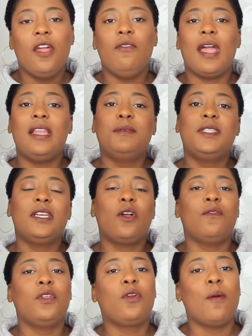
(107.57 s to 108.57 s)
Realistic
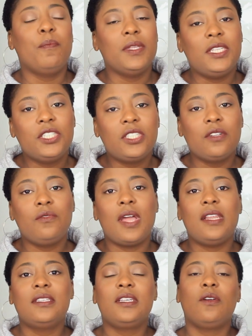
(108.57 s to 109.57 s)
of the competition,
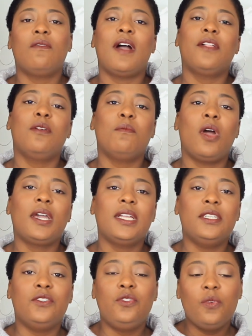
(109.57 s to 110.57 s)
realistic of how the market
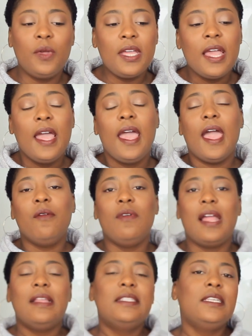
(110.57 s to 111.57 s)
is doing, and
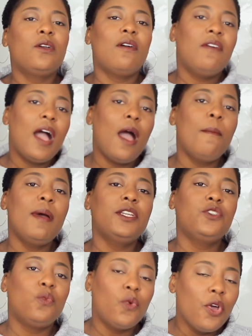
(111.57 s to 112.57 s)
realistic of how
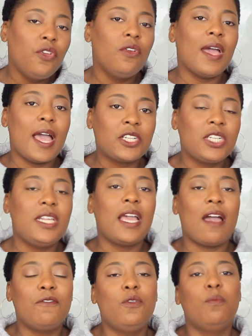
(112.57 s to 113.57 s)
much work you actually
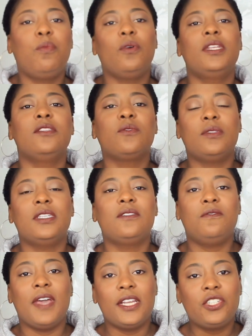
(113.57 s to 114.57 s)
have to put into
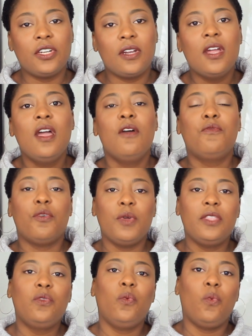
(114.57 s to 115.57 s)
this venture for
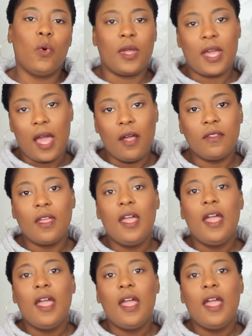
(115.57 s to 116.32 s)
it to work out.